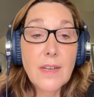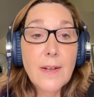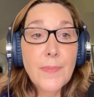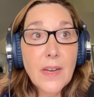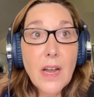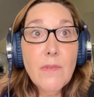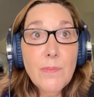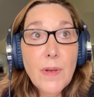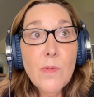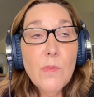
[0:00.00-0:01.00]
And I
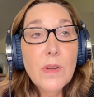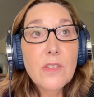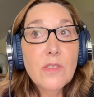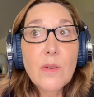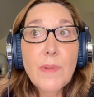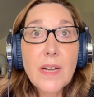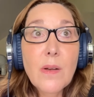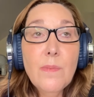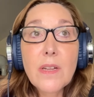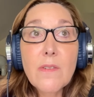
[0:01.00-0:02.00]
remember when I started my
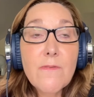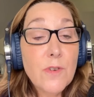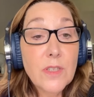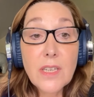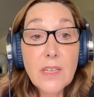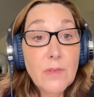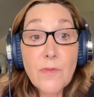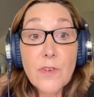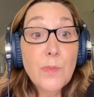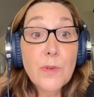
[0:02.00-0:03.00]
company, the
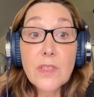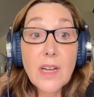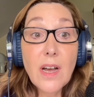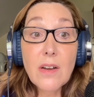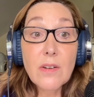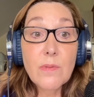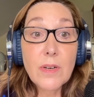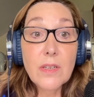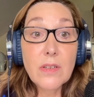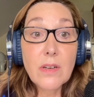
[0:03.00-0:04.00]
first person I hired
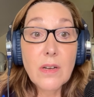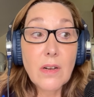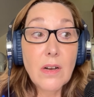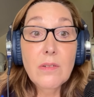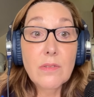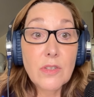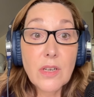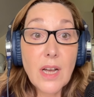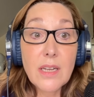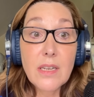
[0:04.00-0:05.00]
was a coach.
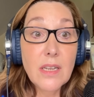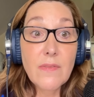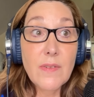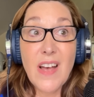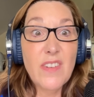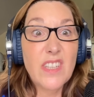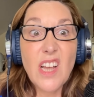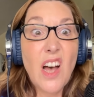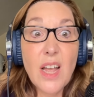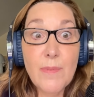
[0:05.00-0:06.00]
I didn't even have a
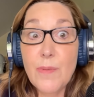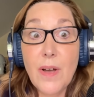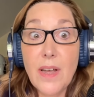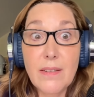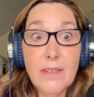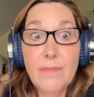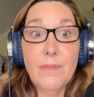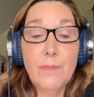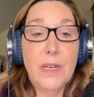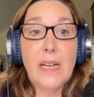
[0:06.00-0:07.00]
dime in my
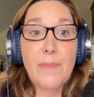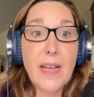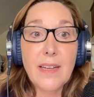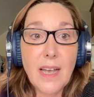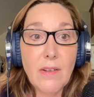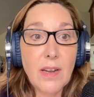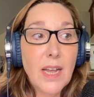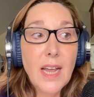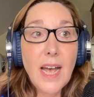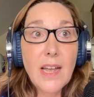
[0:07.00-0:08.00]
bank account.
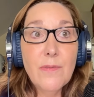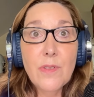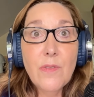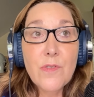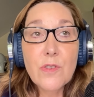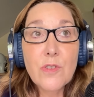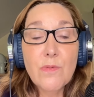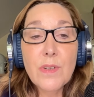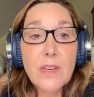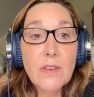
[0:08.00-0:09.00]
And for the first
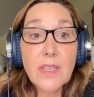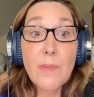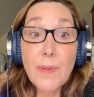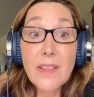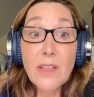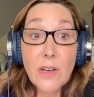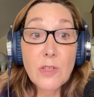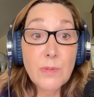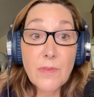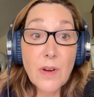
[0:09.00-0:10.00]
3 years, I paid the
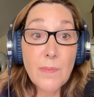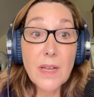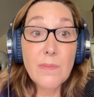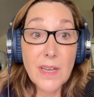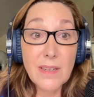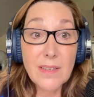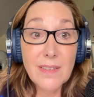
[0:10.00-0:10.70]
coach before I paid me.